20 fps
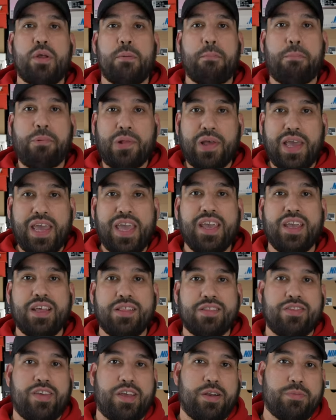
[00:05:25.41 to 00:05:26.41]
in playing
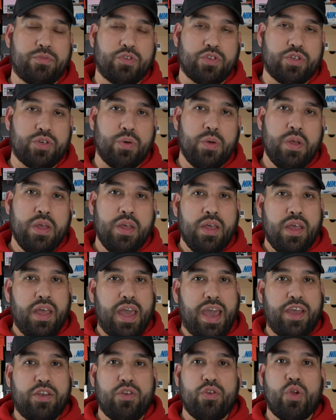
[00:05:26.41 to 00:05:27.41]
in the Tatum 2,
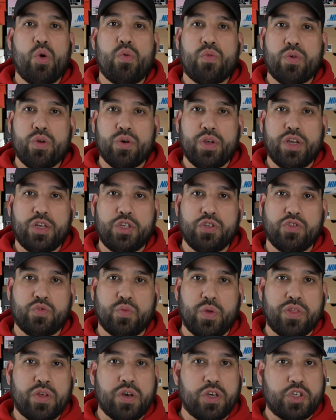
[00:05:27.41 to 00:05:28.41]
I had no real issues
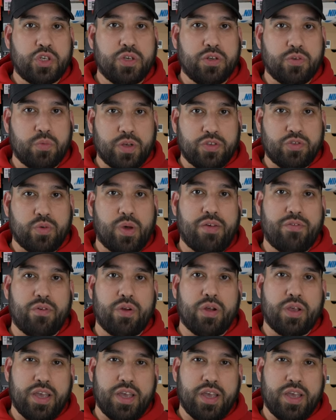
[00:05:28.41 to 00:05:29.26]
with cushioning whatsoever.